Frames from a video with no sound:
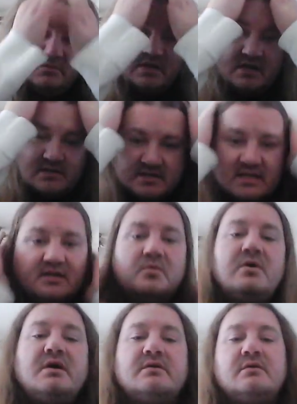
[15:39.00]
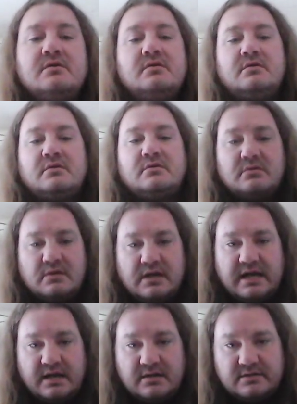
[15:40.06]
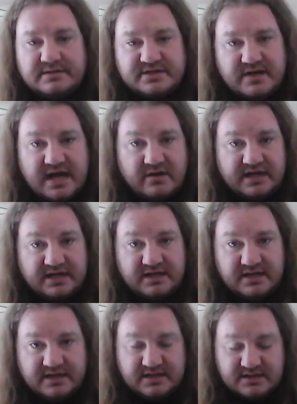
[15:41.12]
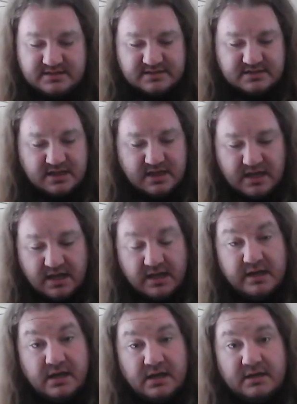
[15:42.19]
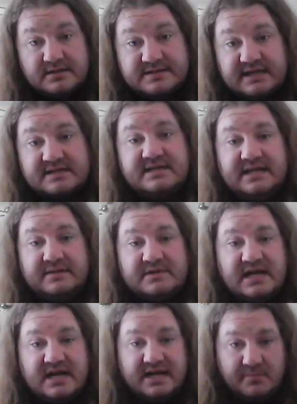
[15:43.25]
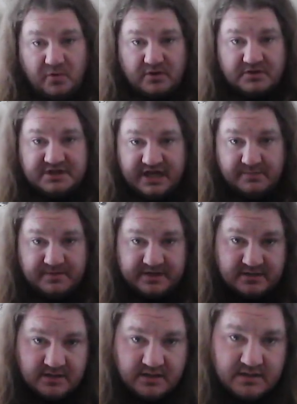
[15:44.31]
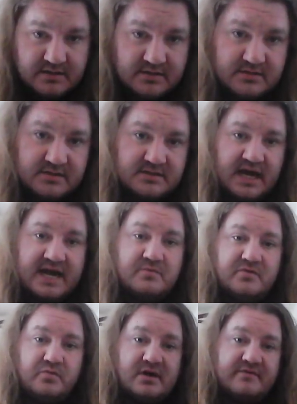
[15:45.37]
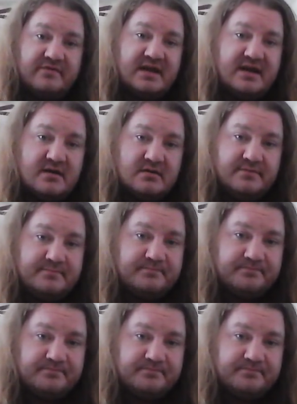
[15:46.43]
John Cena won, and so now he is 16-time world champion, tied with Ric Flair.